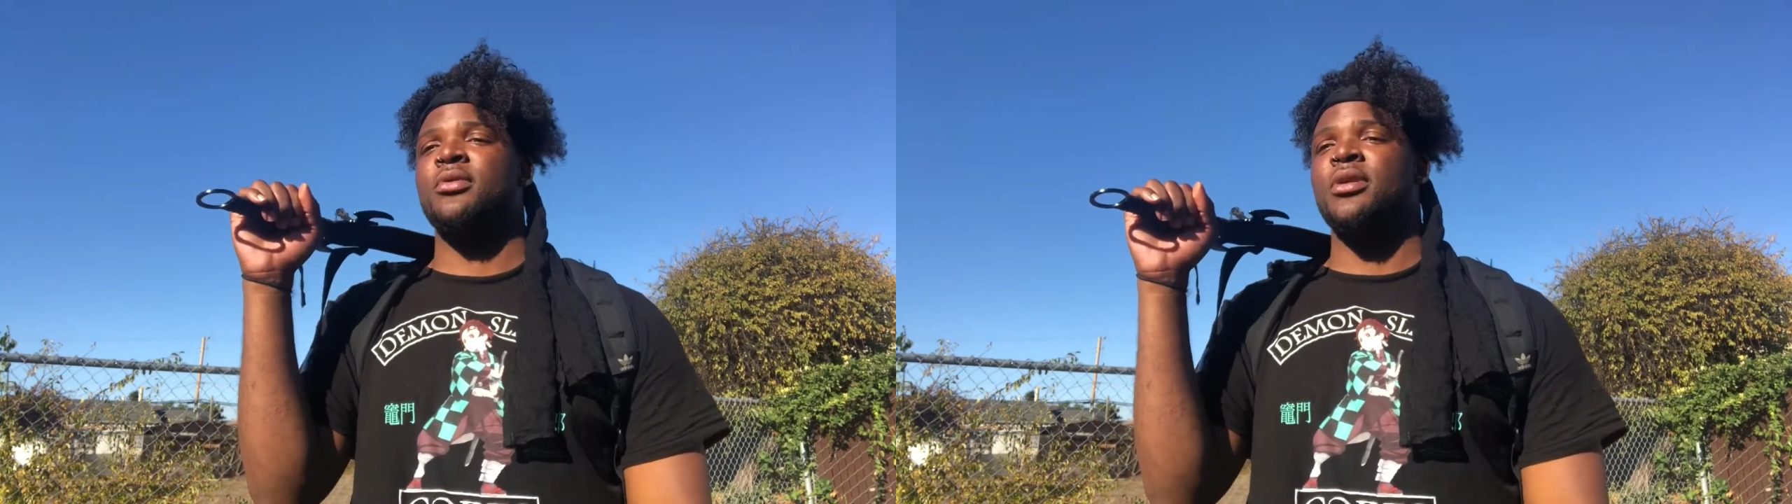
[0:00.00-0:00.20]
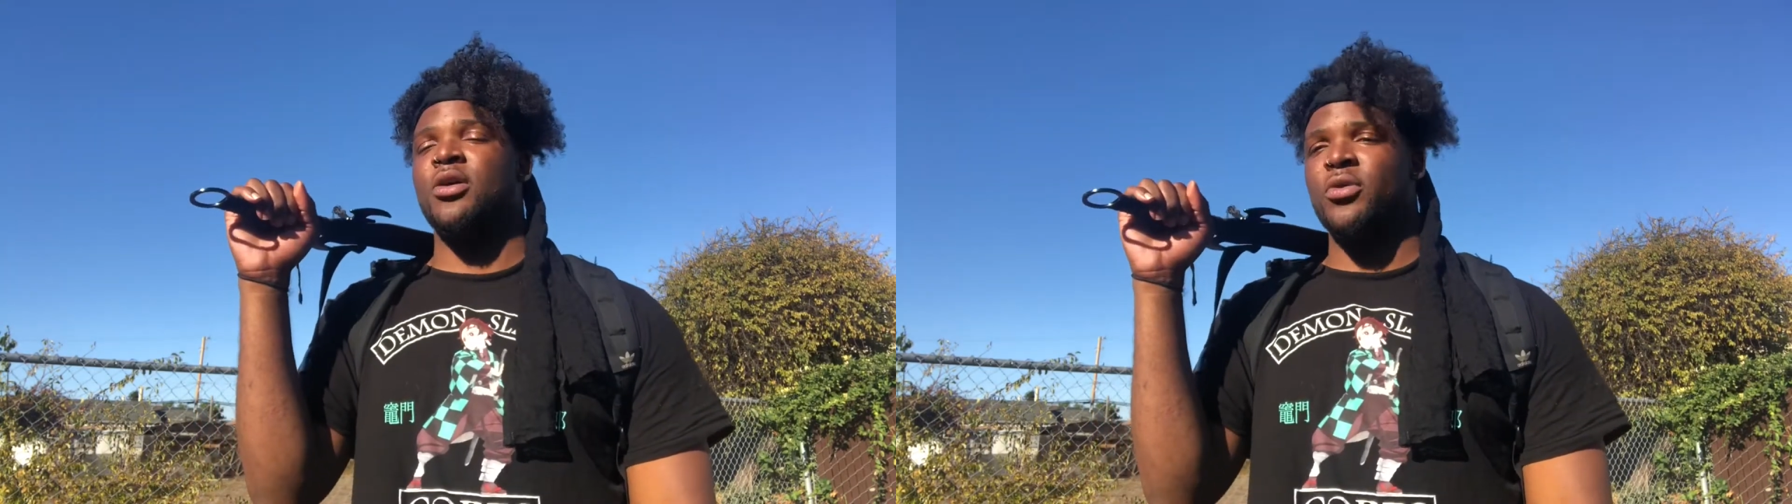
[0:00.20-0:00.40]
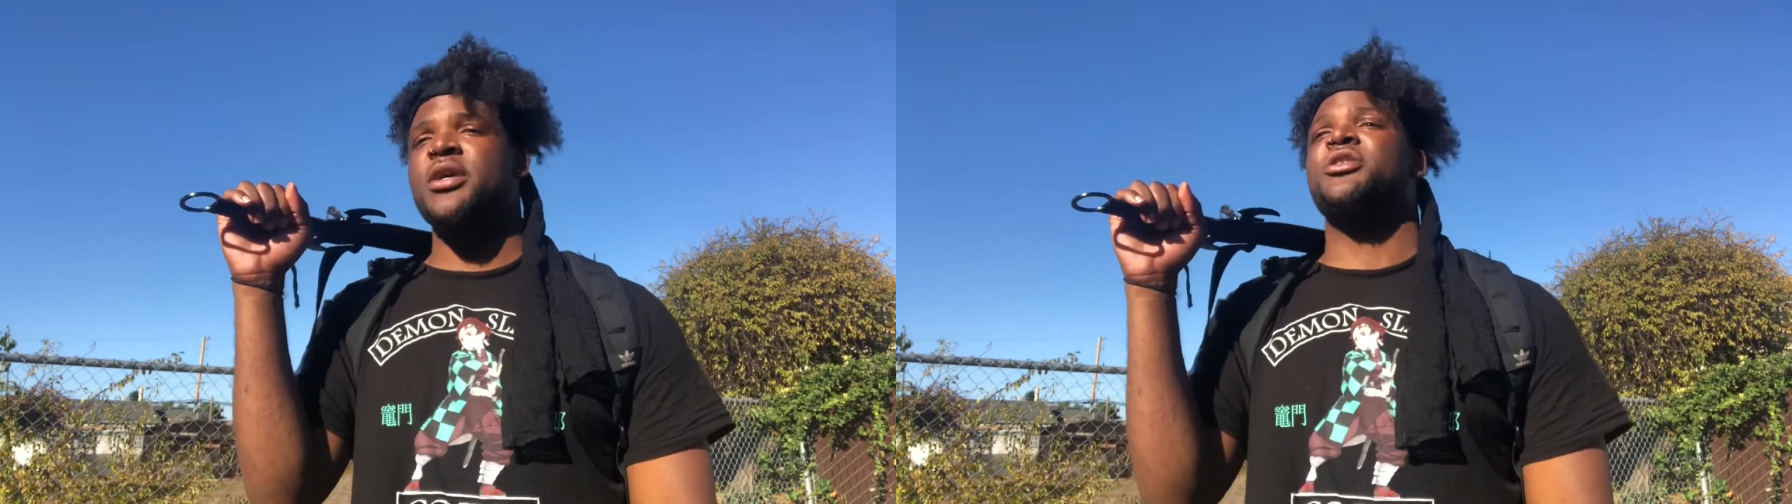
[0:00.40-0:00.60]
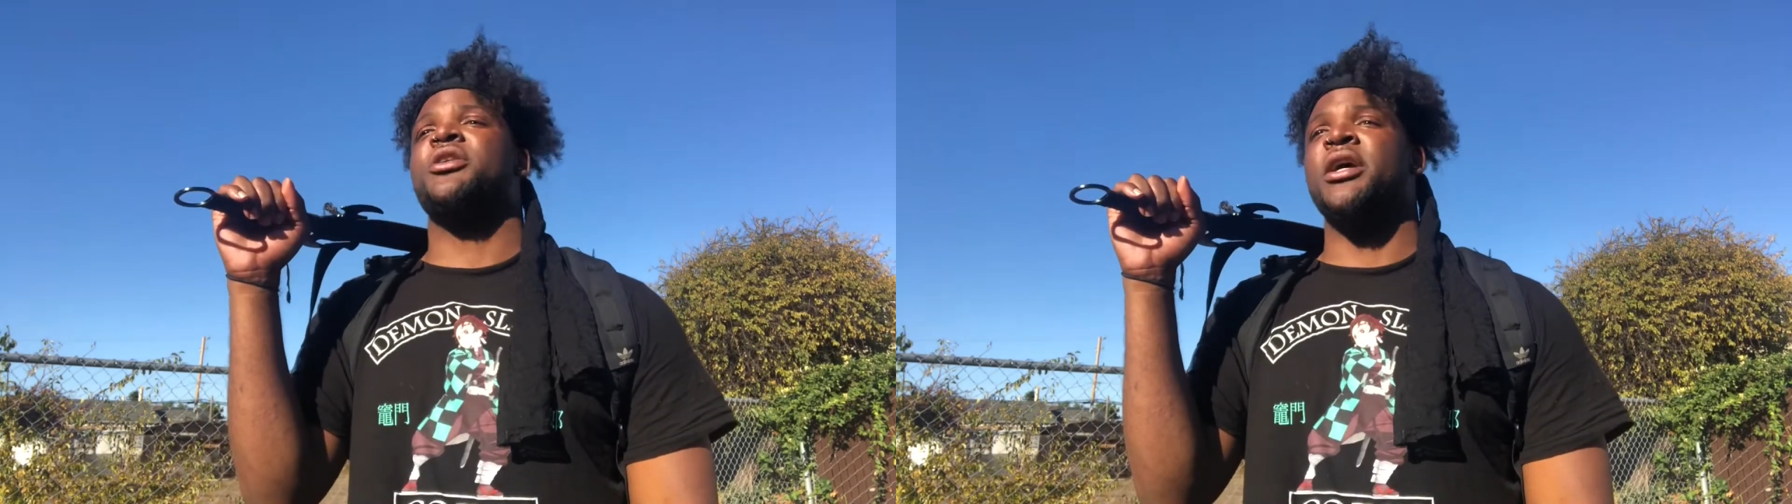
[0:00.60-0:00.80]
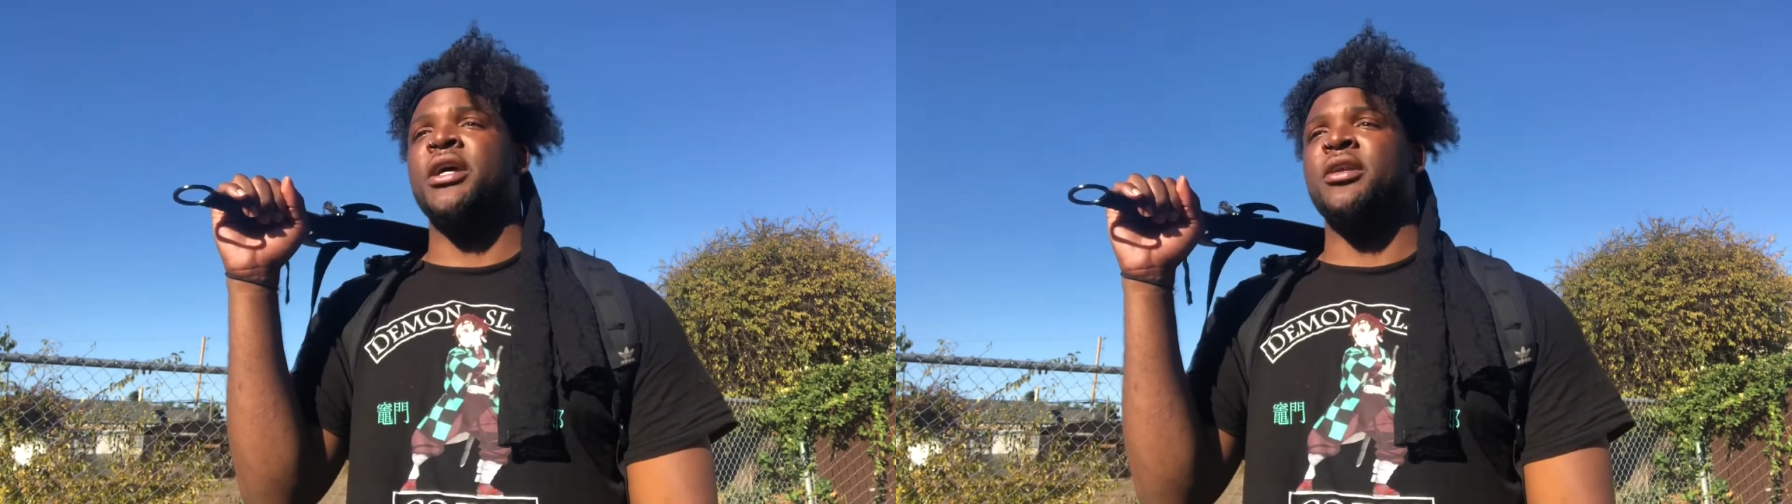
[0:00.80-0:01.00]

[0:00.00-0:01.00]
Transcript: Now raise your head.